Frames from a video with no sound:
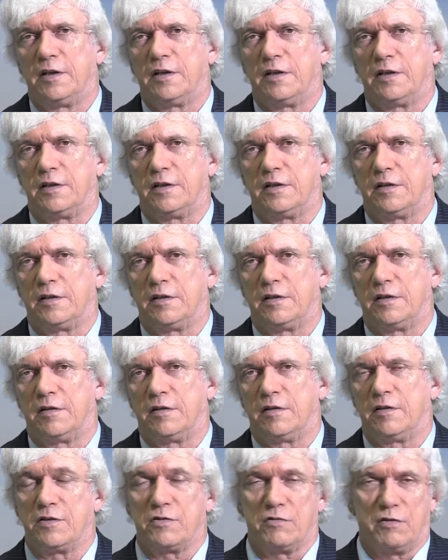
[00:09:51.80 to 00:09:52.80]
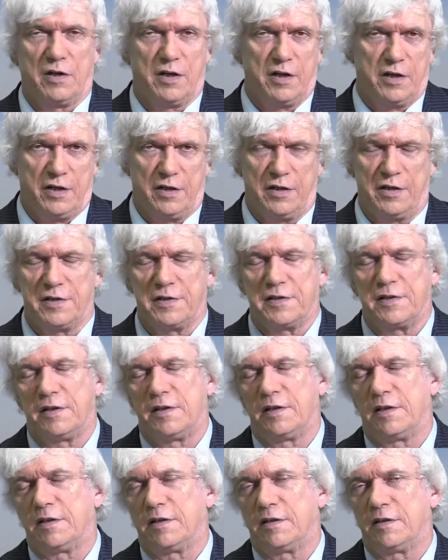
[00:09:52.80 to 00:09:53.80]
on July 9th
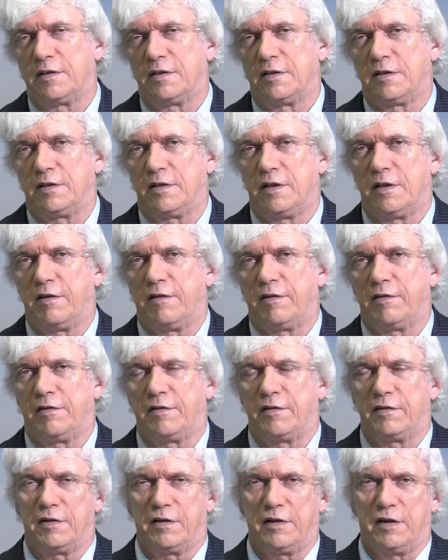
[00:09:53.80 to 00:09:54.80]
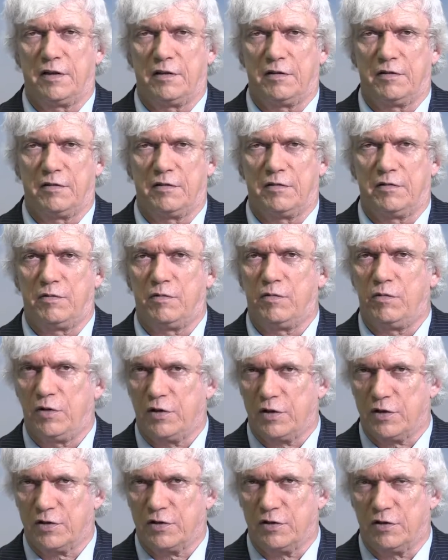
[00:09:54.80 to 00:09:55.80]
and 10th at a
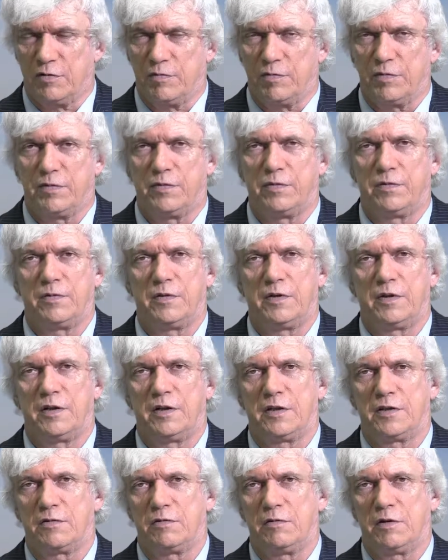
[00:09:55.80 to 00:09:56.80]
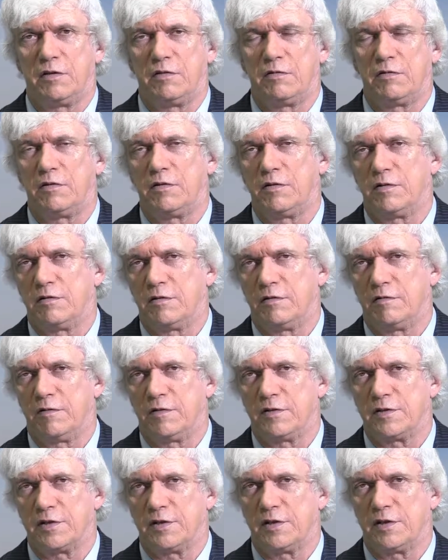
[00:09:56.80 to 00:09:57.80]
workshop at Chulalongkorn
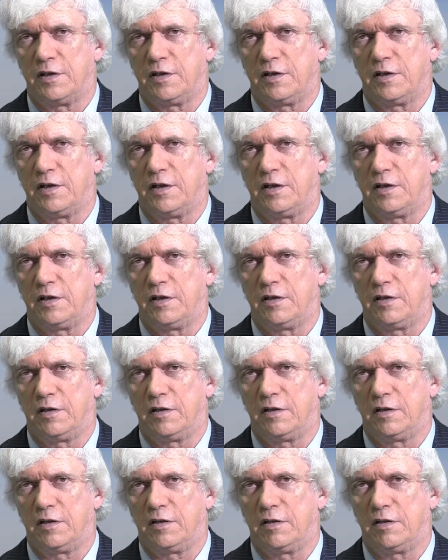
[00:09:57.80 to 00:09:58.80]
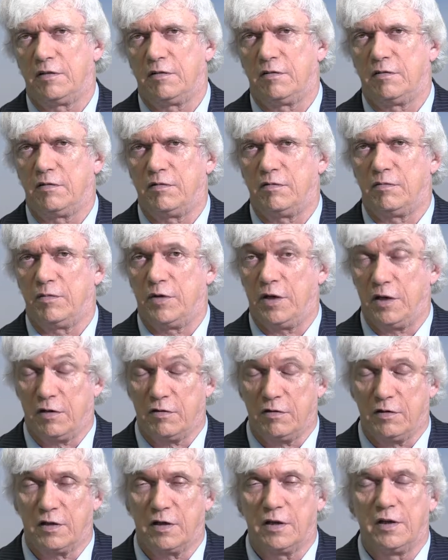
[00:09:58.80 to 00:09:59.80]
University in
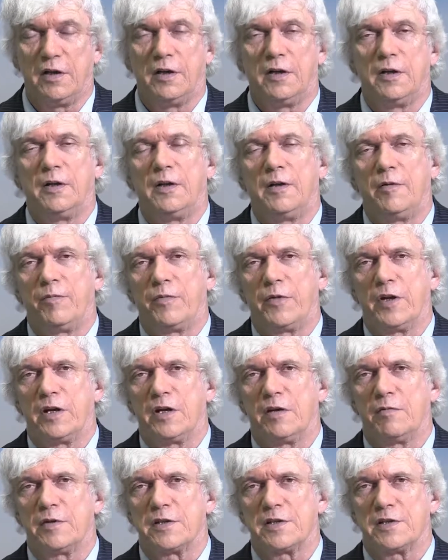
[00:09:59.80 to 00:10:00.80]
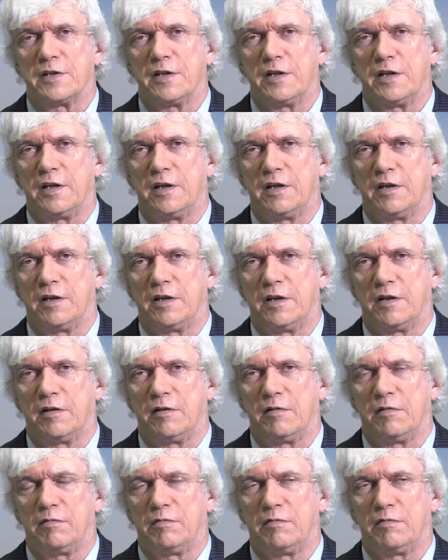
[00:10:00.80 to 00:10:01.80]
Bangkok. And I must say that
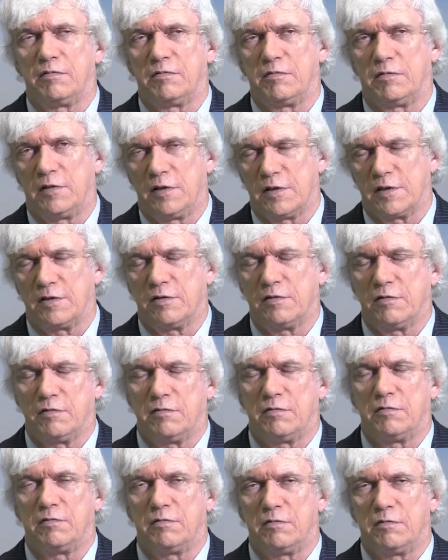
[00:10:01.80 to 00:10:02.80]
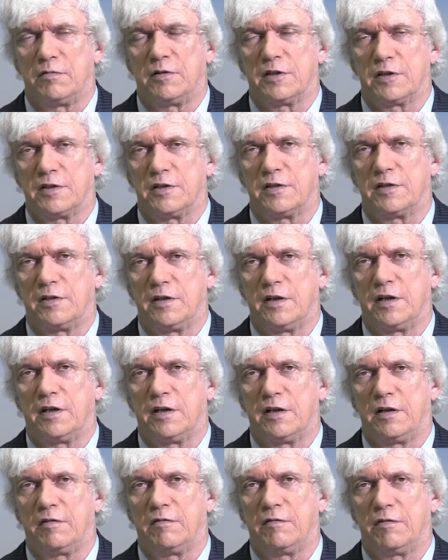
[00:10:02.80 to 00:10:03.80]
I also was
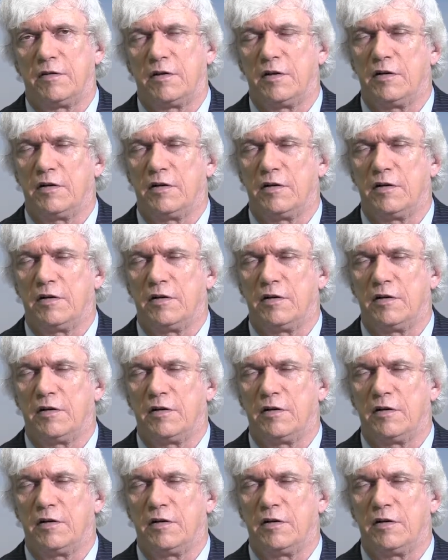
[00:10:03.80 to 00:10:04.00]
thinking for a